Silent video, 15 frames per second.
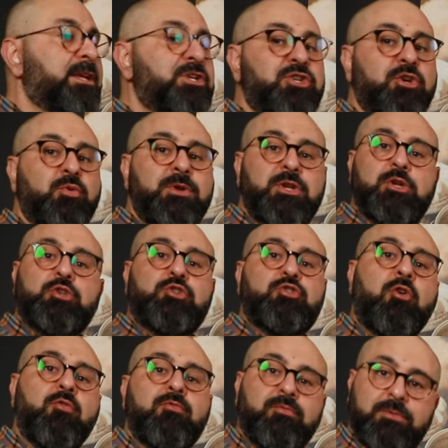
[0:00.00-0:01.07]
issue when you
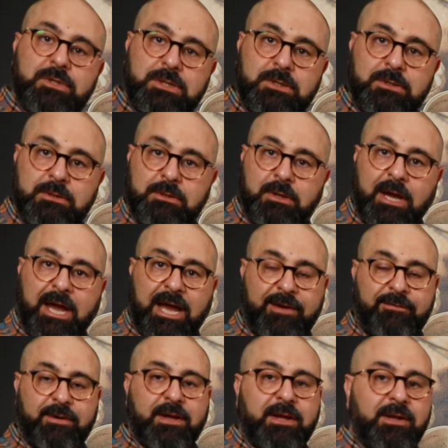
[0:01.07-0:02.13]
don't
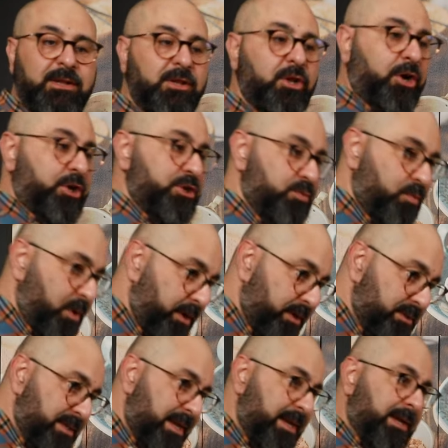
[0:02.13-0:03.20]
have a large water
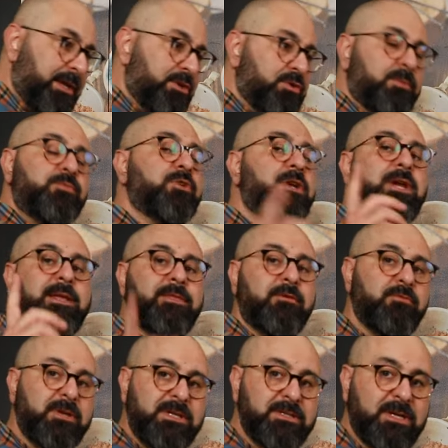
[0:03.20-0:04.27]
tank and drip tray. And the
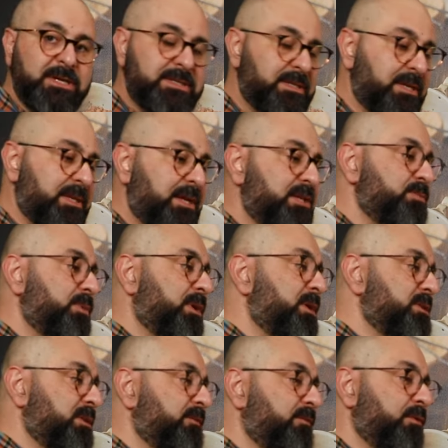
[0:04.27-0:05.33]
reason I say that is
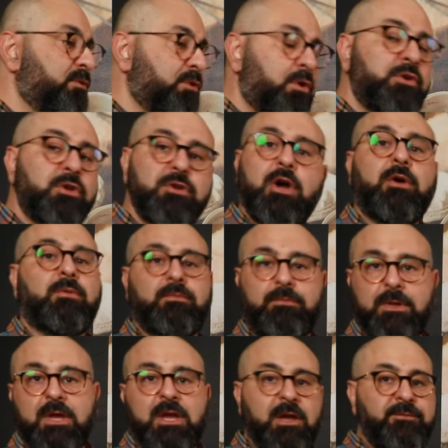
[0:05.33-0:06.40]
because if you know, you know.
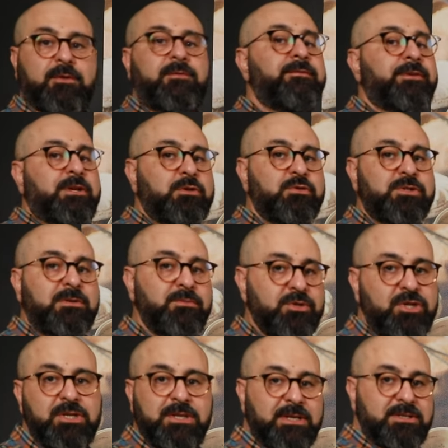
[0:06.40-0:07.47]
If you've ever used a
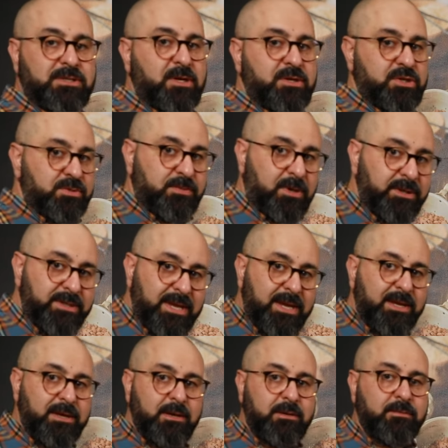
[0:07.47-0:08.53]
machine that's got a small
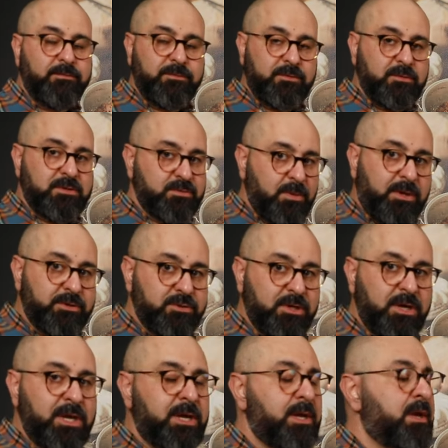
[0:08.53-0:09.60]
tank, small
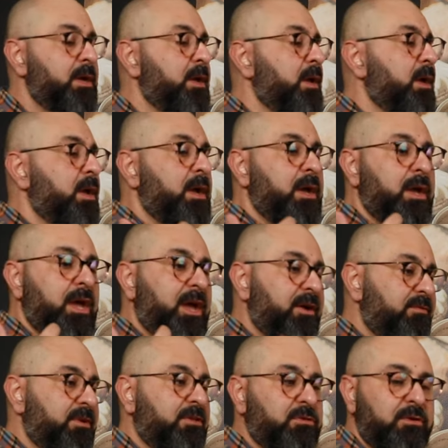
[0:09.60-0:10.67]
tray,
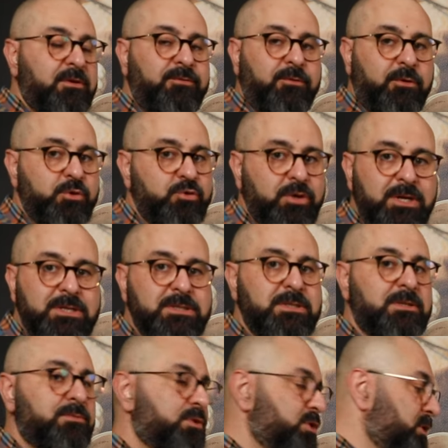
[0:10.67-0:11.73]
every three, four drinks,
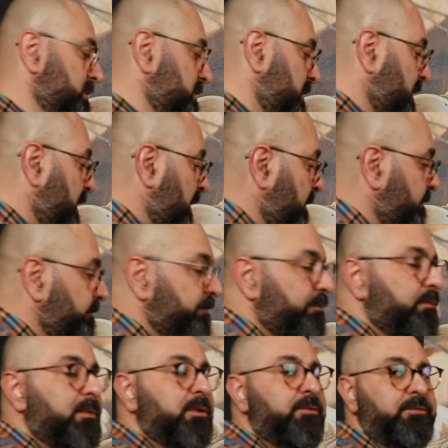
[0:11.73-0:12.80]
the machine is like, oh,
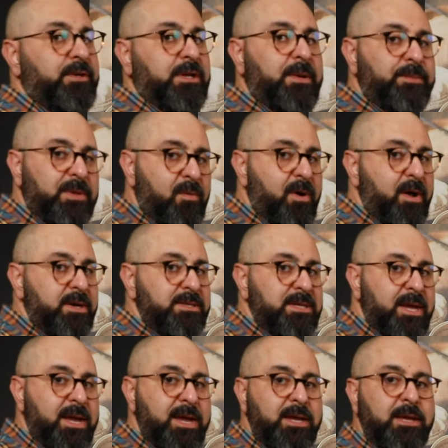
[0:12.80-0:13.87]
fill up the water
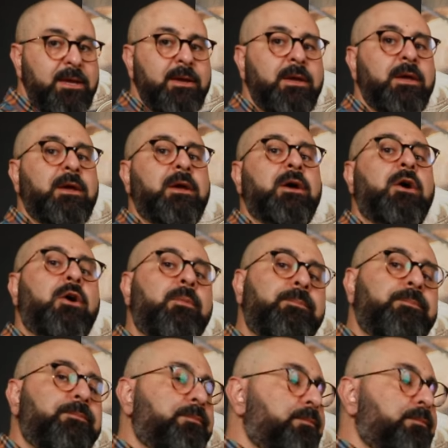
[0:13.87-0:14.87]
tank, oh,